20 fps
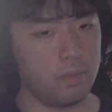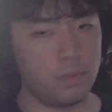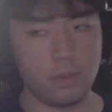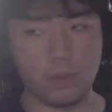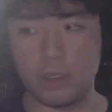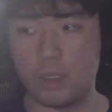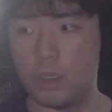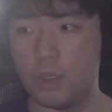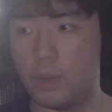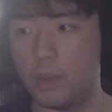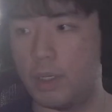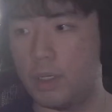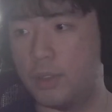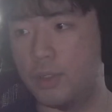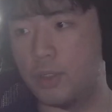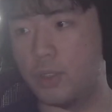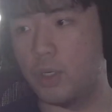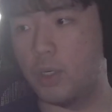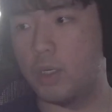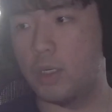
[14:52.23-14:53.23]
go and
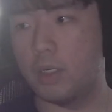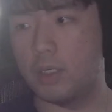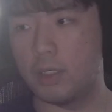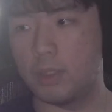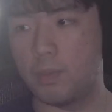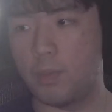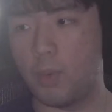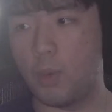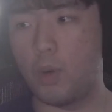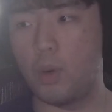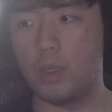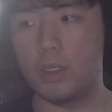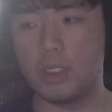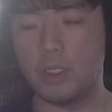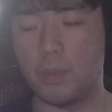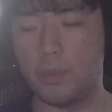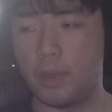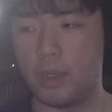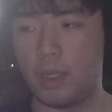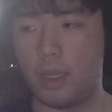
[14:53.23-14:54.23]
enjoy in a sport or
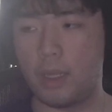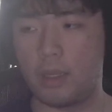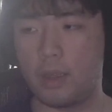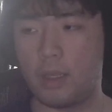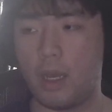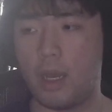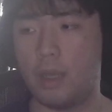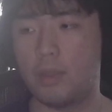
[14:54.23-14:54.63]
something like that.